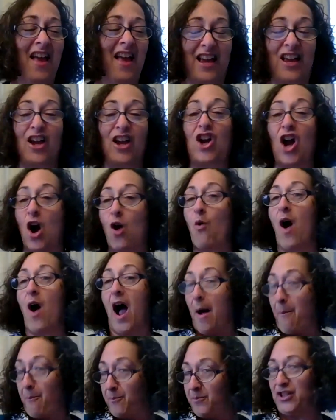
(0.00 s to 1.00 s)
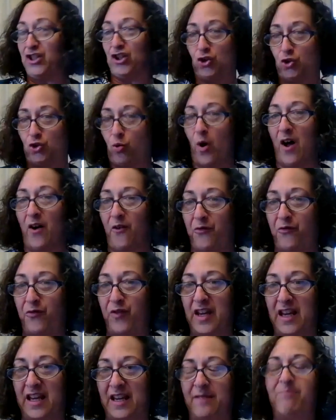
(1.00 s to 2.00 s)
it can go up till 12
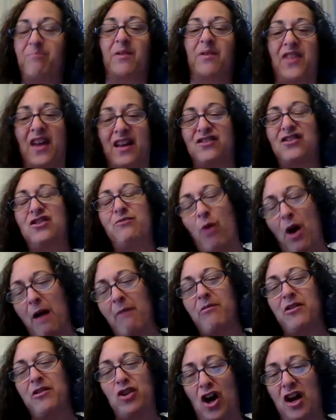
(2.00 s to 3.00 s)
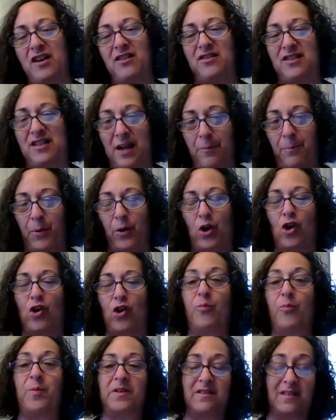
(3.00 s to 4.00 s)
feet, but that's probably not as
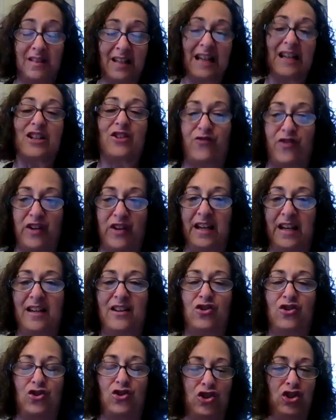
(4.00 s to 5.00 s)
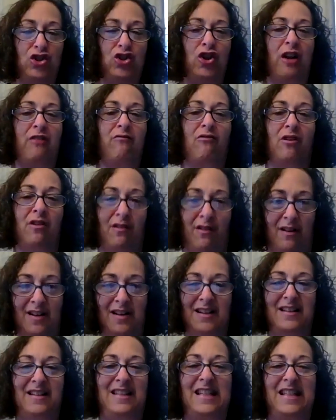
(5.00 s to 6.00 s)
typical, but six feet is the general
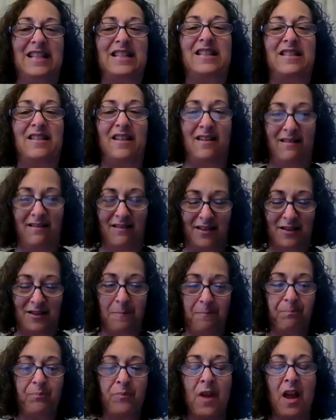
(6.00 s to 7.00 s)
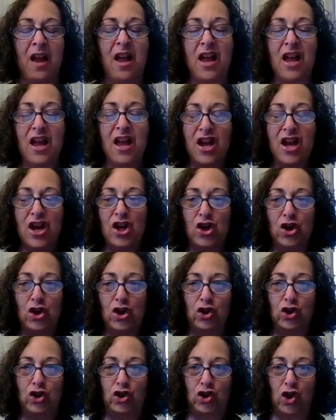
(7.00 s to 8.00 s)
distance.
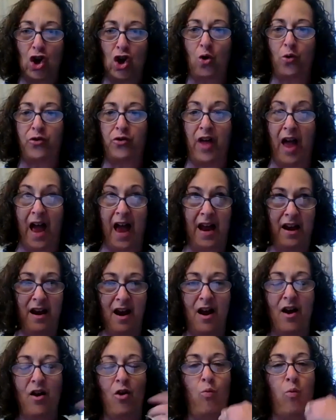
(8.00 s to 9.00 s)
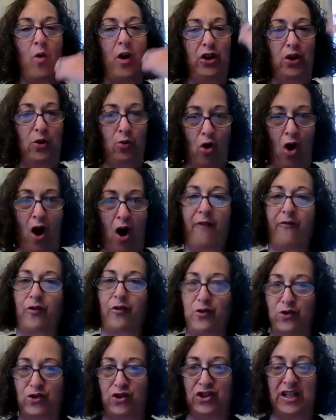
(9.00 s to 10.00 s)
So then when you cough or
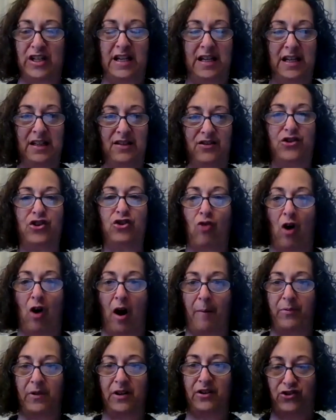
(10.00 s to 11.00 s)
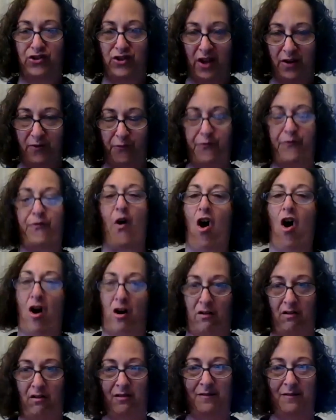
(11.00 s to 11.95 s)
you sneeze, the droplets then fall